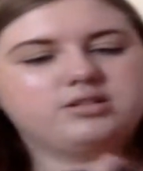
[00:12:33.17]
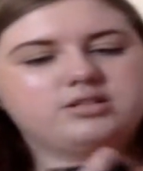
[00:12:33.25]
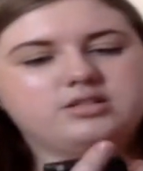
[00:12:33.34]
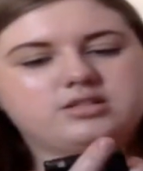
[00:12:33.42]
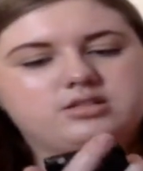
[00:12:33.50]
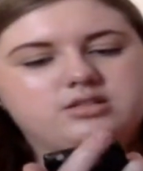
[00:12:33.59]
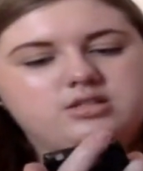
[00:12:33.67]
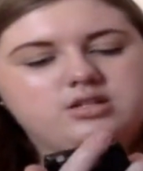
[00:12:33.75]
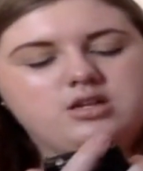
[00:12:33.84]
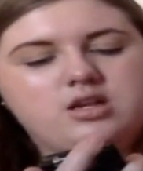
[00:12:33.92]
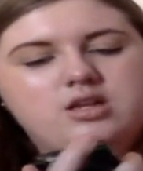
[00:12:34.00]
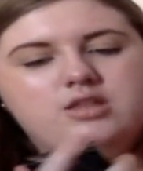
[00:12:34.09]
This is
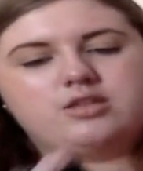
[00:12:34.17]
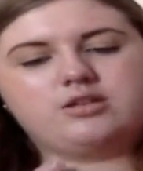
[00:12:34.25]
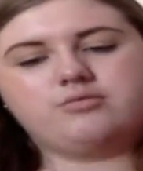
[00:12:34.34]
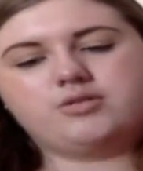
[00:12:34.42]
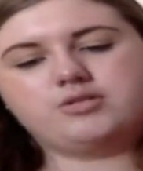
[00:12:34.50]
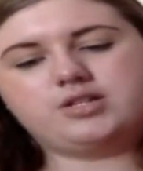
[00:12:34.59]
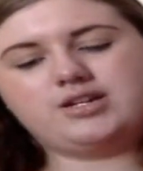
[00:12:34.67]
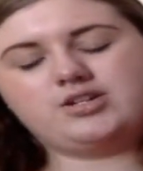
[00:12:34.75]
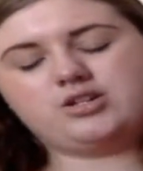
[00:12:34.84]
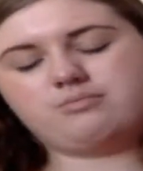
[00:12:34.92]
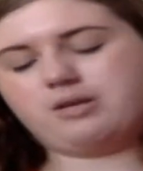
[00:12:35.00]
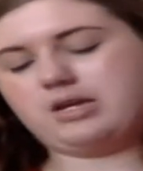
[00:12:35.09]
the Rosé
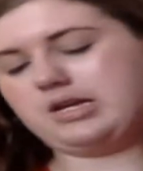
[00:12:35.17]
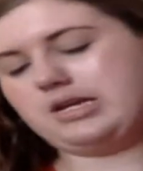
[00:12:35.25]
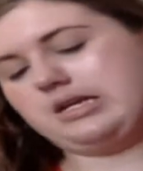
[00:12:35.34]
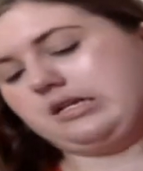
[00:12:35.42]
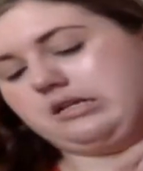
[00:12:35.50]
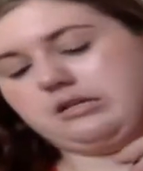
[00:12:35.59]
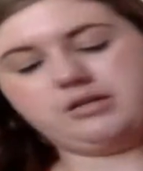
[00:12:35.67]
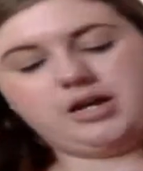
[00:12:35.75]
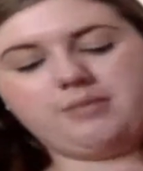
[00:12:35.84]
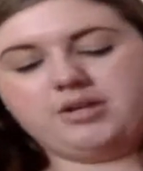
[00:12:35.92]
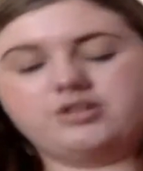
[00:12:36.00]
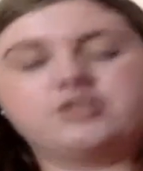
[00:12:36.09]
Champagne.
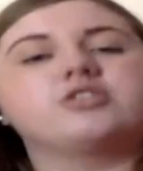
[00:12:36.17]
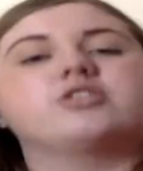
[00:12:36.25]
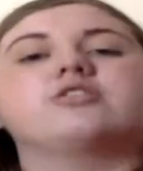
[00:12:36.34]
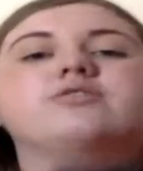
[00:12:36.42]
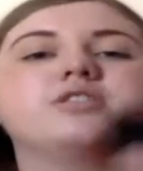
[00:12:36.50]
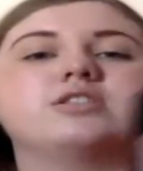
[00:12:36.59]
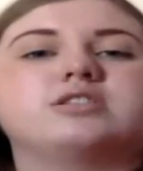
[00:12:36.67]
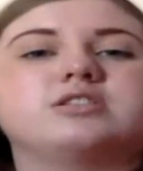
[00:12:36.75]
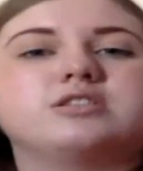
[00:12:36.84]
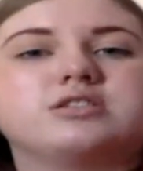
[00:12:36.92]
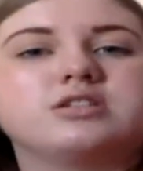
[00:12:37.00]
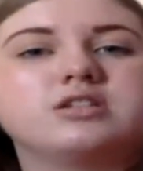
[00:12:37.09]
I'm not sure if this
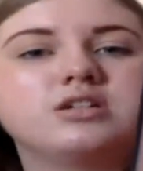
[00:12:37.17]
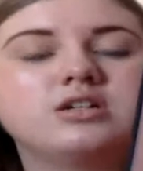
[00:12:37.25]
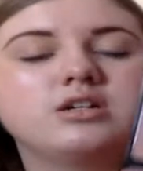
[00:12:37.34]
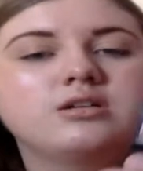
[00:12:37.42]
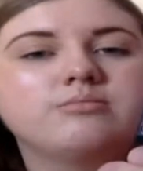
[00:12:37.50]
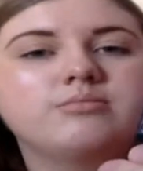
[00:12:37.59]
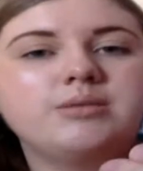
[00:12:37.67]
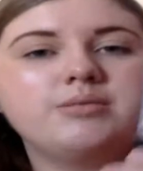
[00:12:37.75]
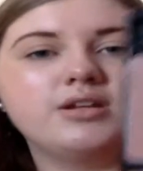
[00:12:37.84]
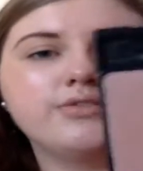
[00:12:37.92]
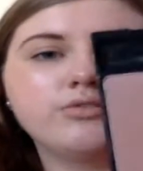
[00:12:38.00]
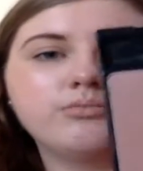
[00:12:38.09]
is maybe
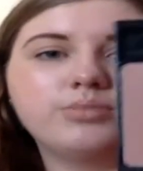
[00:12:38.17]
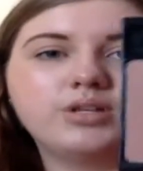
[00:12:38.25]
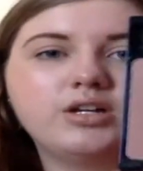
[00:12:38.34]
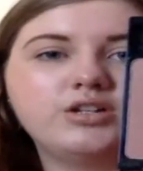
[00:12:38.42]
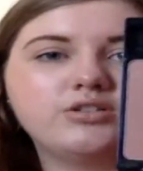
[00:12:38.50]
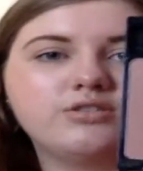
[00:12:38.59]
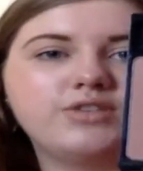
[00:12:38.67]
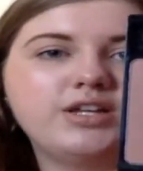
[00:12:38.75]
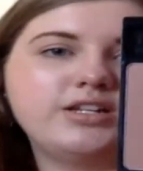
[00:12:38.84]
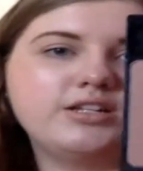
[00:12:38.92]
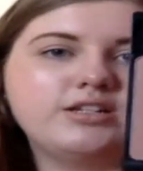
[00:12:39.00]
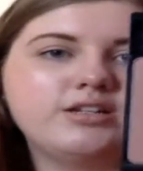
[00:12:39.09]
a different blush or if they
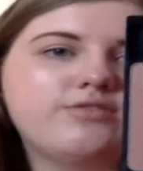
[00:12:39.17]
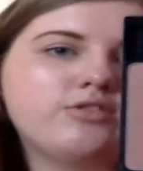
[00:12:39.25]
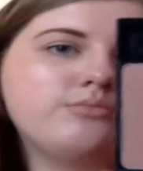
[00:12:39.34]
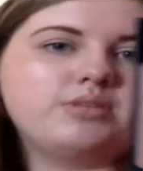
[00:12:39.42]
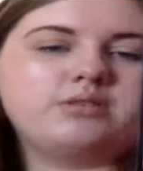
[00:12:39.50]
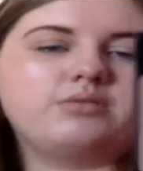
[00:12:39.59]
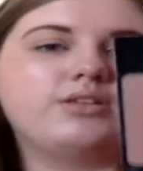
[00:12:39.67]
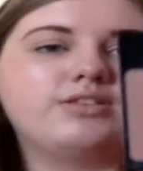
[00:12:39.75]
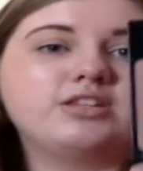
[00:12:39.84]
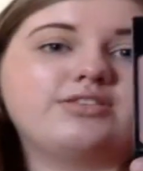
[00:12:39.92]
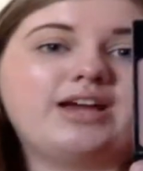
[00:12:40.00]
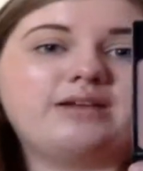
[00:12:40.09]
did it different. But anyway,
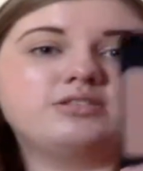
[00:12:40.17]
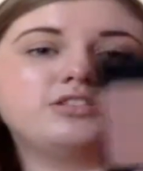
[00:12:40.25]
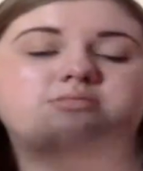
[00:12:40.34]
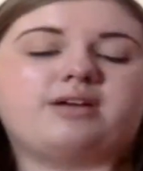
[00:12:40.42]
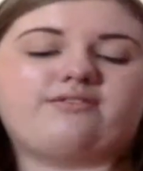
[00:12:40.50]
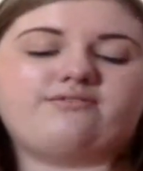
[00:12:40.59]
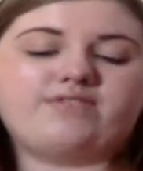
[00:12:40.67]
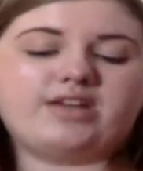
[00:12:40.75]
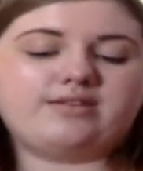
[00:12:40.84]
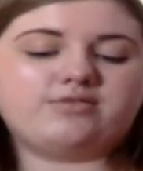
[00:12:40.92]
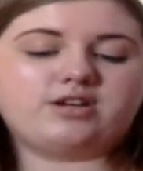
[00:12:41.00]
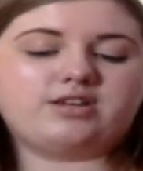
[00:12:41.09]
that one's my
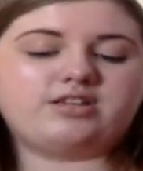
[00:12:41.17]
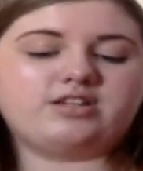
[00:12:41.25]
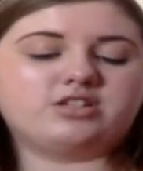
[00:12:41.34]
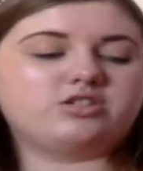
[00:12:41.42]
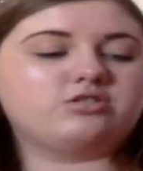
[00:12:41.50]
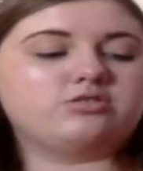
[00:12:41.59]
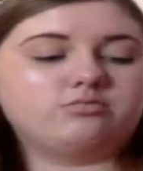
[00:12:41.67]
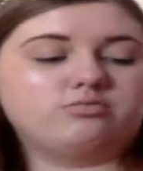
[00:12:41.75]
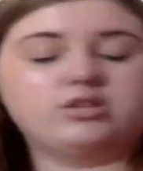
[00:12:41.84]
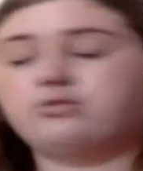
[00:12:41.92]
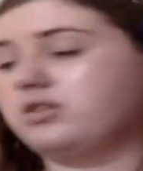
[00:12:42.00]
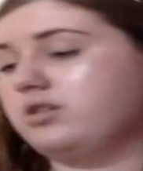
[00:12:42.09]
favorite. I think it's
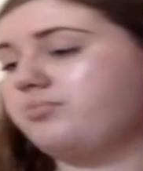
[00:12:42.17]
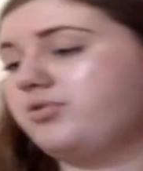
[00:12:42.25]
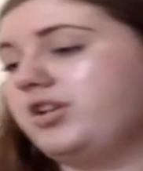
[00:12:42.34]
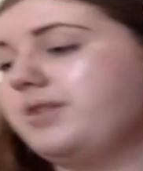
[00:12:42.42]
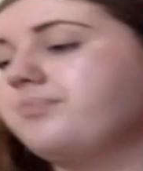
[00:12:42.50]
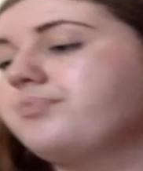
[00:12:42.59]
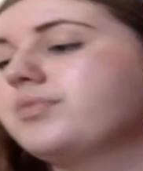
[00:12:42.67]
really, really pretty.